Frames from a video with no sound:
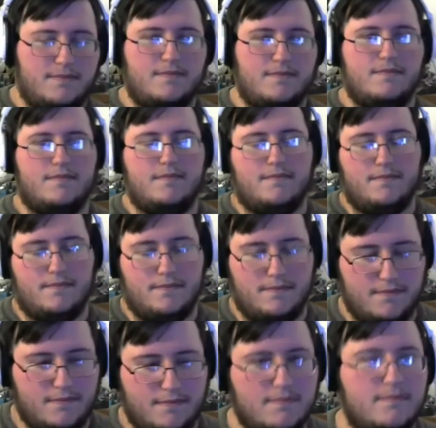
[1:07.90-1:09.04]

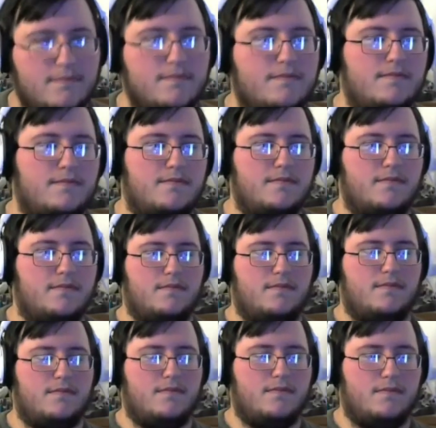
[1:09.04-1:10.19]

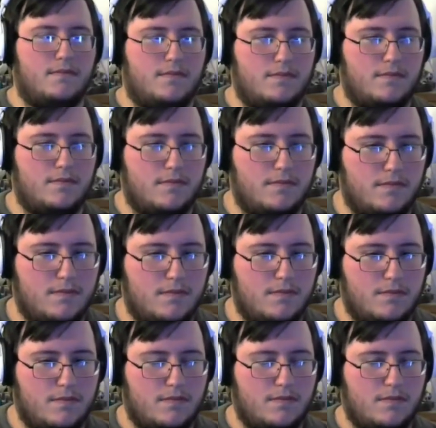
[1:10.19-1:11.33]

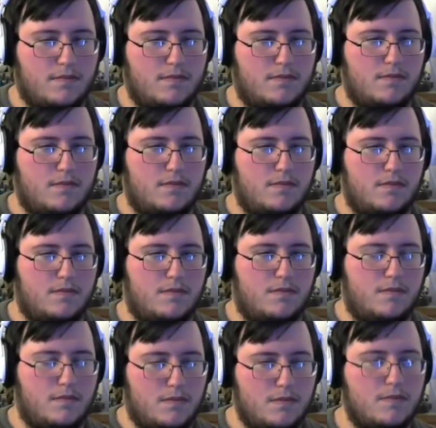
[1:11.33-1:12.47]

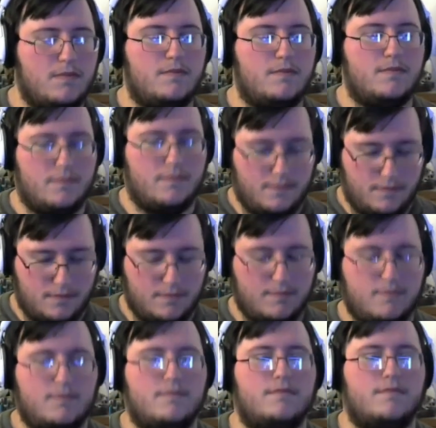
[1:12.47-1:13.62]

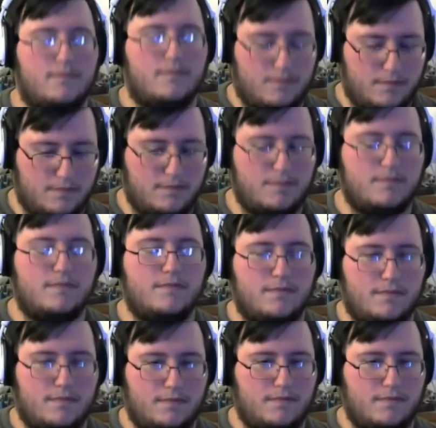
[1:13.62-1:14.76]

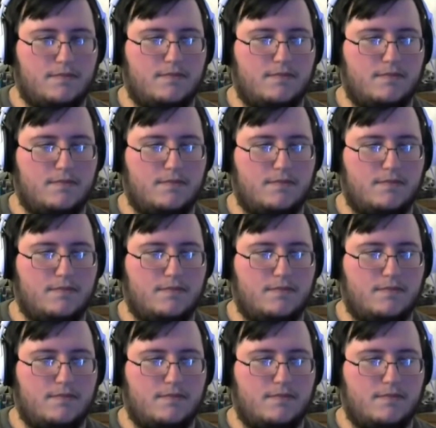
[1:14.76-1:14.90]
[no speech]